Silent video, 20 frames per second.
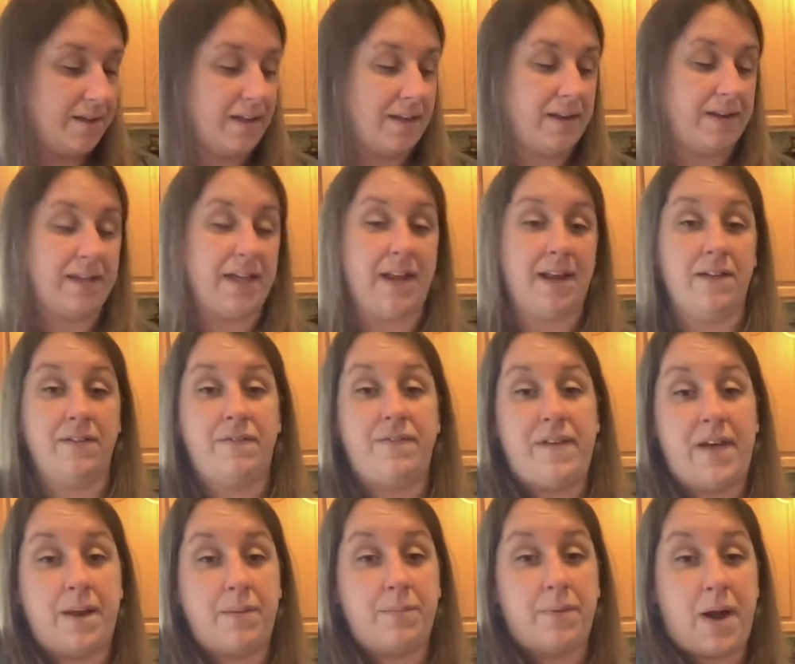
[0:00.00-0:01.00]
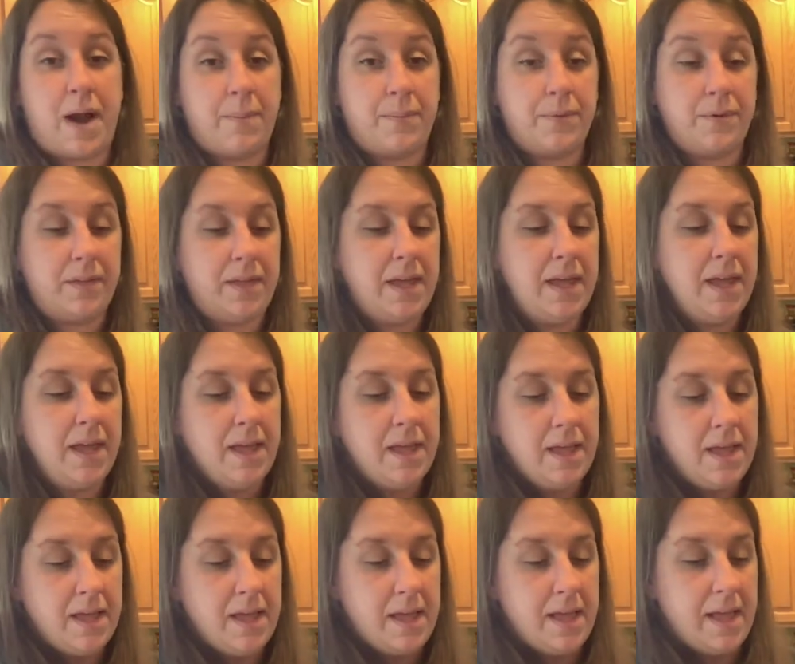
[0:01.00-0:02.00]
and getting fed properly.
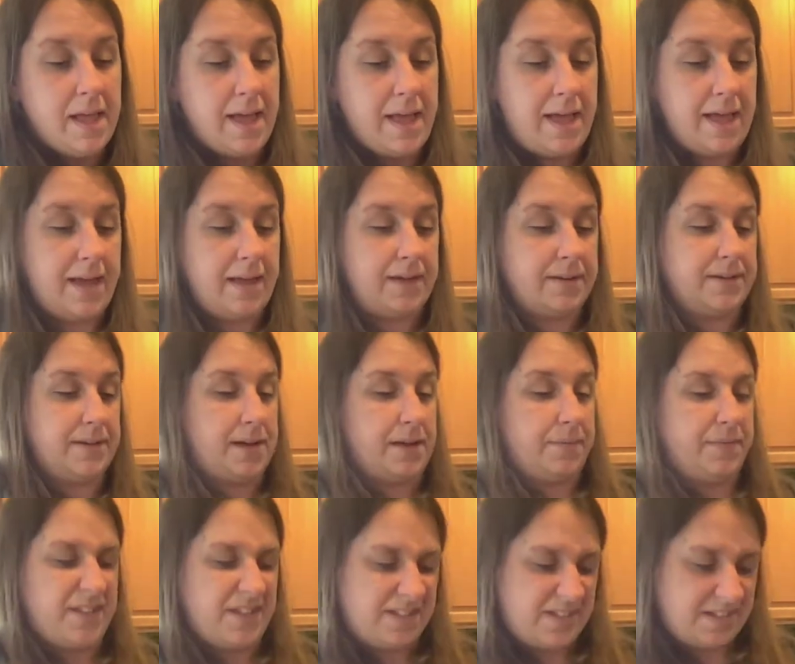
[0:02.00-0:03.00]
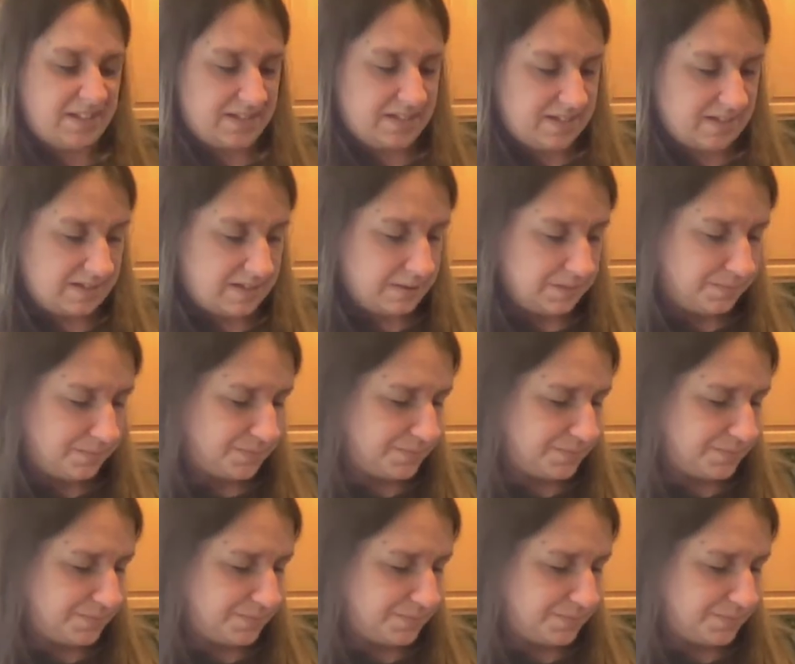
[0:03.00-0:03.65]
And this